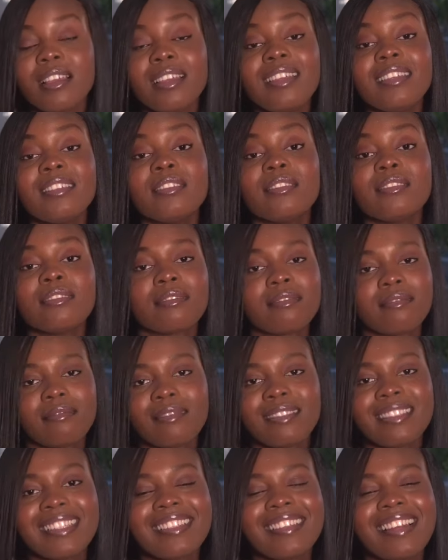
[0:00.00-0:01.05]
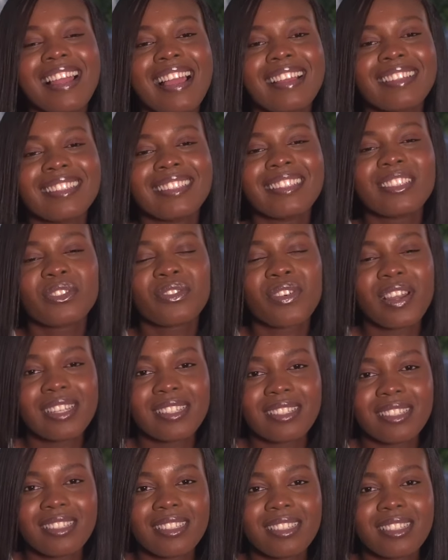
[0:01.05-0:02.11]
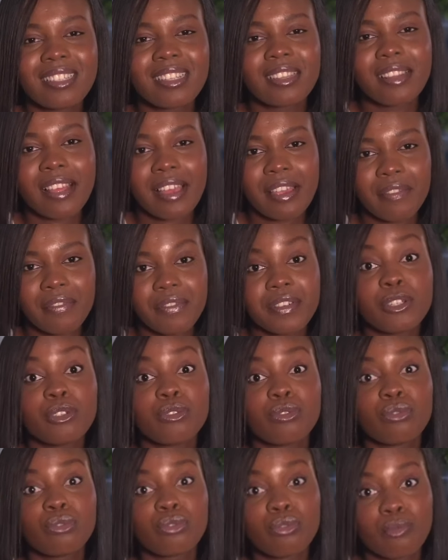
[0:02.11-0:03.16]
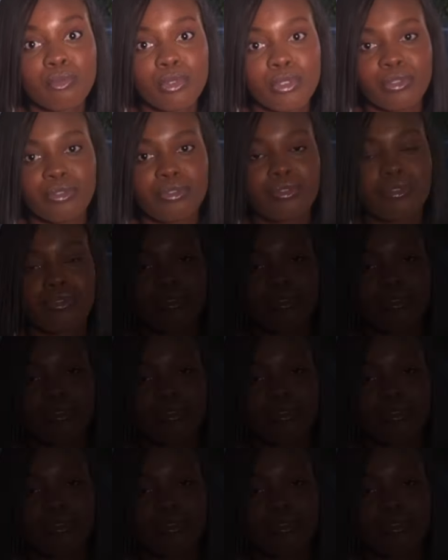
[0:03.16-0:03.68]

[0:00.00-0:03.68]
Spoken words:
it's the stress in this life is too much.